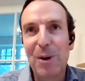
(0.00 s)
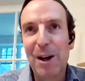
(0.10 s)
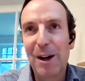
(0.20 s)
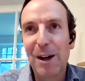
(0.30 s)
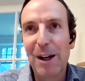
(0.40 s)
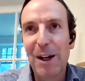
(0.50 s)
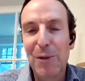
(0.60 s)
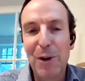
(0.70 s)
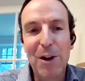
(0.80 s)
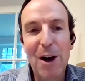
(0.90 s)
where you know
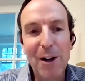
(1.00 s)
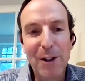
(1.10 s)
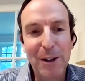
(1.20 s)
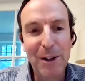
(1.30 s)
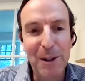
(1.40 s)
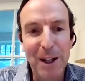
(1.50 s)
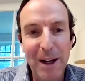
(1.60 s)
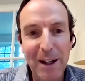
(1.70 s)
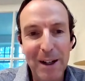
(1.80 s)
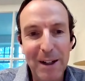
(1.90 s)
if you're a doctor and you
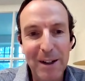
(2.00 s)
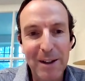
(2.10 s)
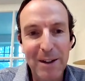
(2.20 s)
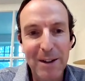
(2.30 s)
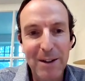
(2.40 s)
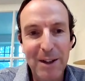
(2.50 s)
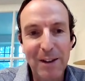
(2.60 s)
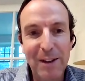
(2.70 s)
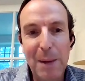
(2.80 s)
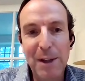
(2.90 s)
get
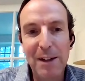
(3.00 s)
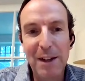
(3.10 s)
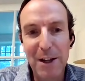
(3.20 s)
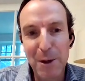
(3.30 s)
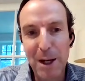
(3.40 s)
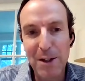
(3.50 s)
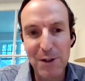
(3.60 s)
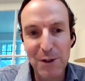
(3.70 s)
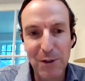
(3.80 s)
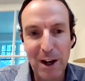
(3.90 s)
six times out of ten your
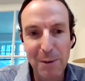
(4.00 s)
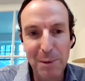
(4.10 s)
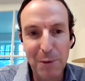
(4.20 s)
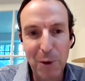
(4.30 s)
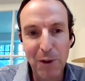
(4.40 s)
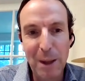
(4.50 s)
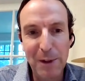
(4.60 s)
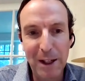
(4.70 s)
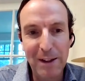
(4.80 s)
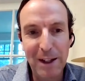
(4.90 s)
patient survives, but four
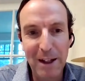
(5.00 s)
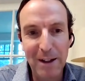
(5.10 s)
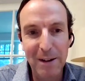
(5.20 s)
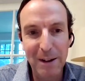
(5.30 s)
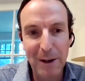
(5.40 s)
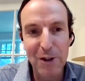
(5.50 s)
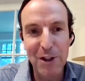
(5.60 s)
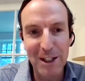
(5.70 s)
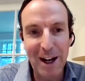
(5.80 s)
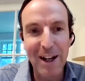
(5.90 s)
times out of ten he or
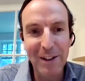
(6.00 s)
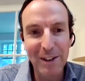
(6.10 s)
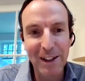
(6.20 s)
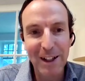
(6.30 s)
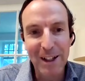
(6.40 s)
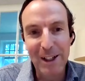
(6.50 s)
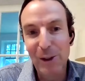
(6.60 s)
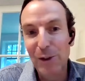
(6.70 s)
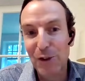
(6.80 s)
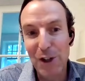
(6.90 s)
she dies, you
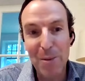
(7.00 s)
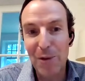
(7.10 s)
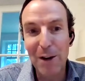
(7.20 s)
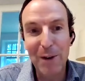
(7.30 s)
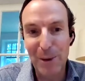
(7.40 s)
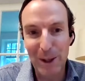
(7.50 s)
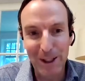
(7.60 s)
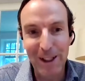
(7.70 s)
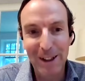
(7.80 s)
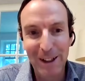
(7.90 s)
would lose your job very very
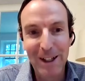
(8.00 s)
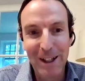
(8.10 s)
quickly.